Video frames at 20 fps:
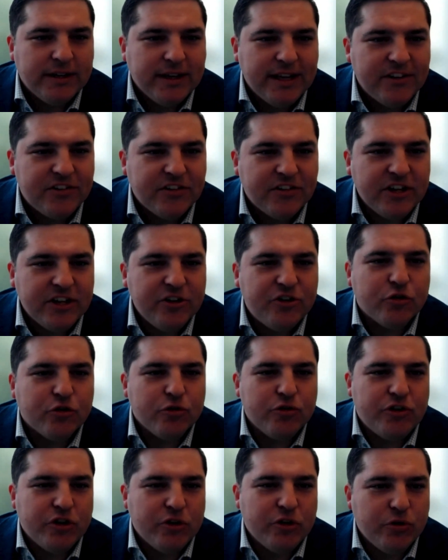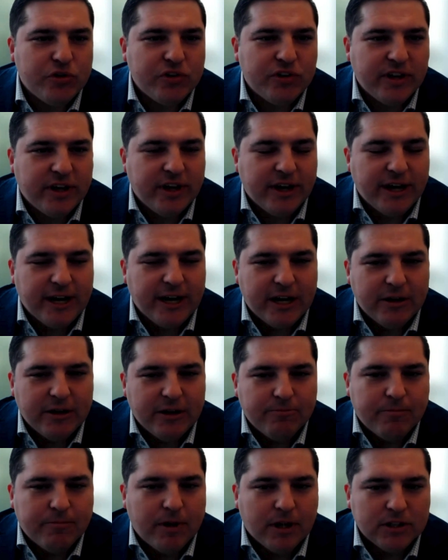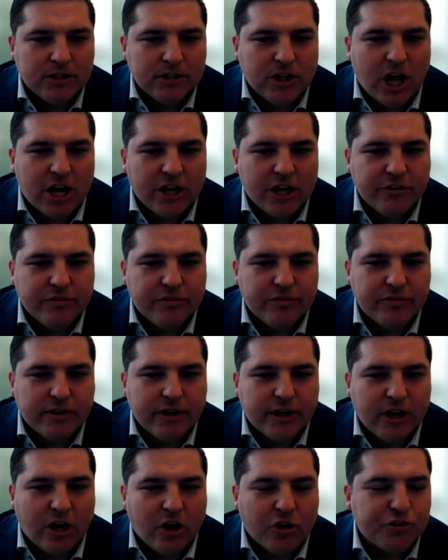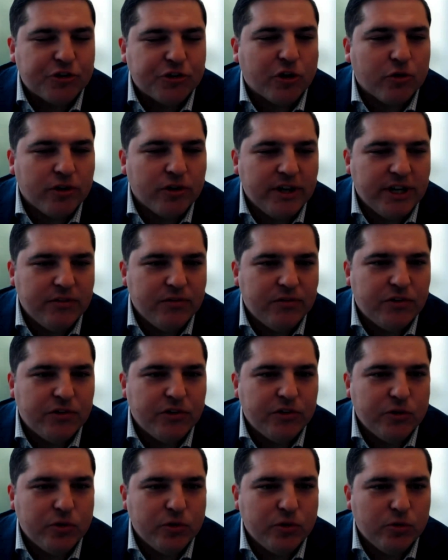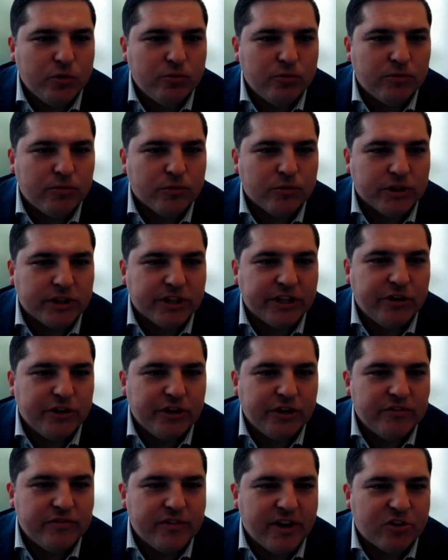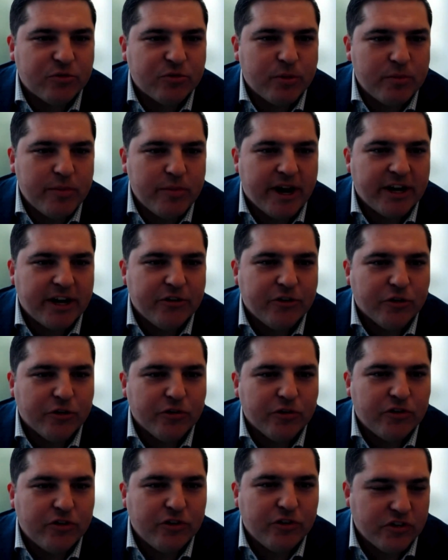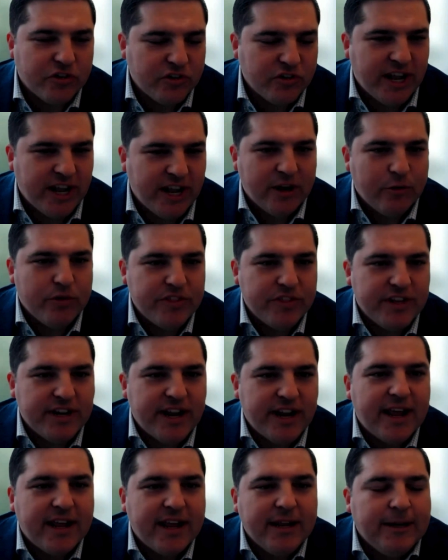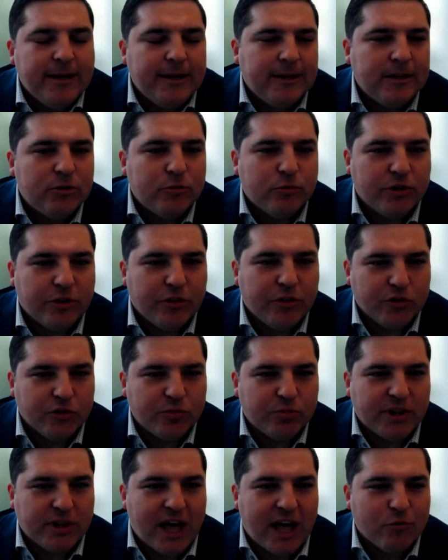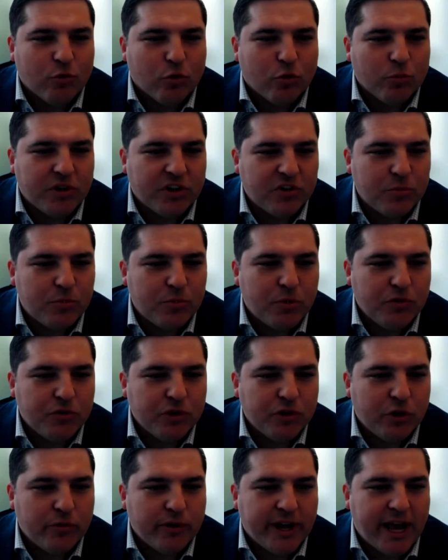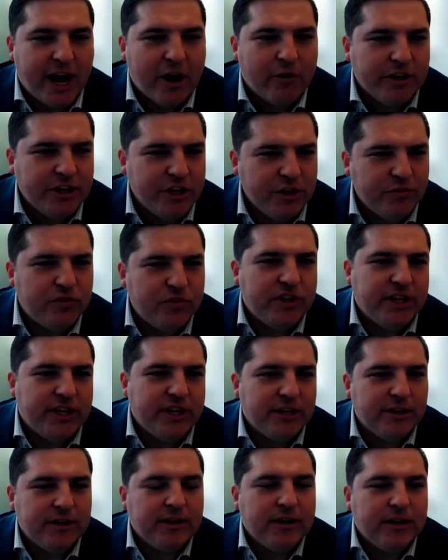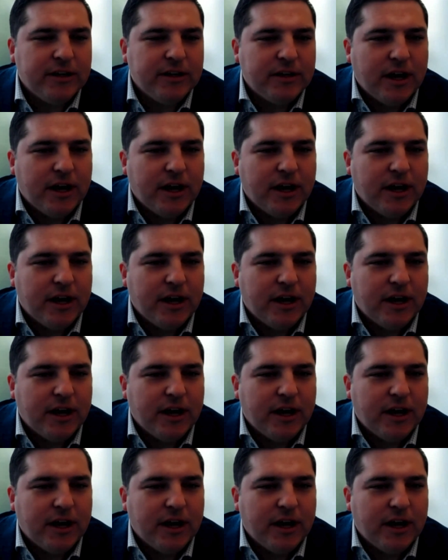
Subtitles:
it's introduced a lot of alternatives to really good investment managers just staying within one of those platforms as opposed to going out. And you've seen